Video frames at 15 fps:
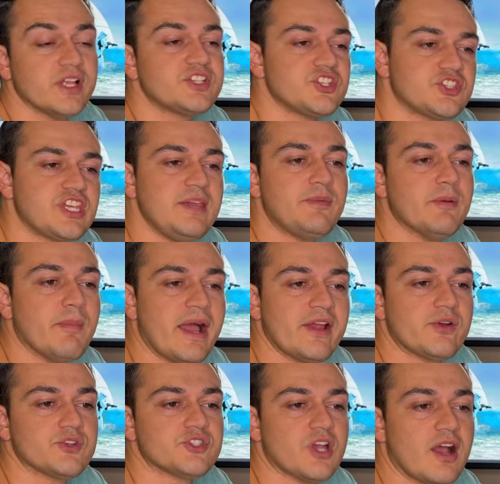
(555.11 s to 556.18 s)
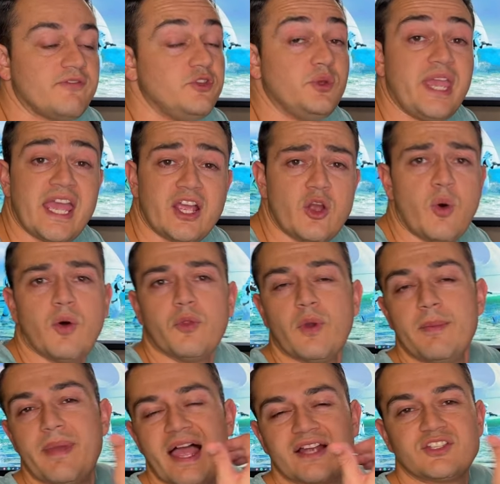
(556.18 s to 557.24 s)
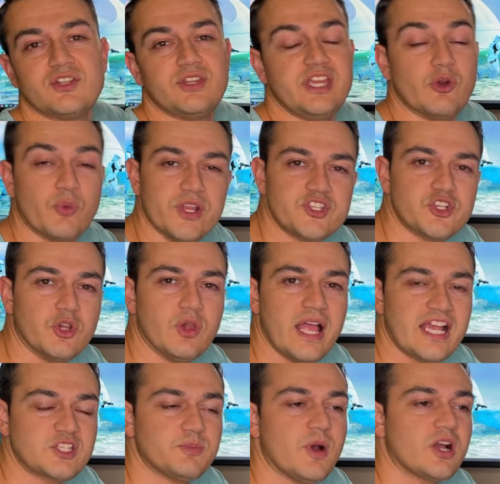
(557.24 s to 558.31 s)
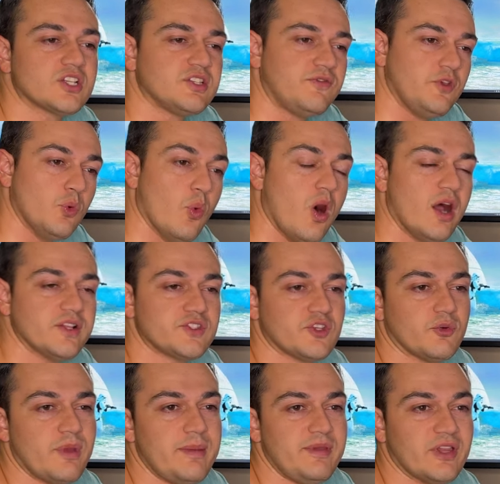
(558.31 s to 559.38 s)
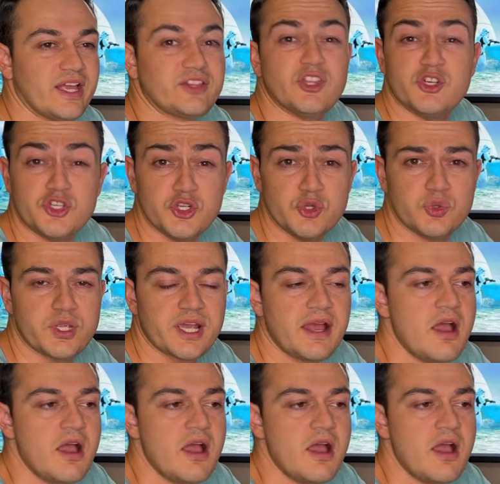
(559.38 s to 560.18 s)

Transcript: Let's just keep it Microsoft. You can go all the way back to the original Xbox if you want, so maybe like the Duke.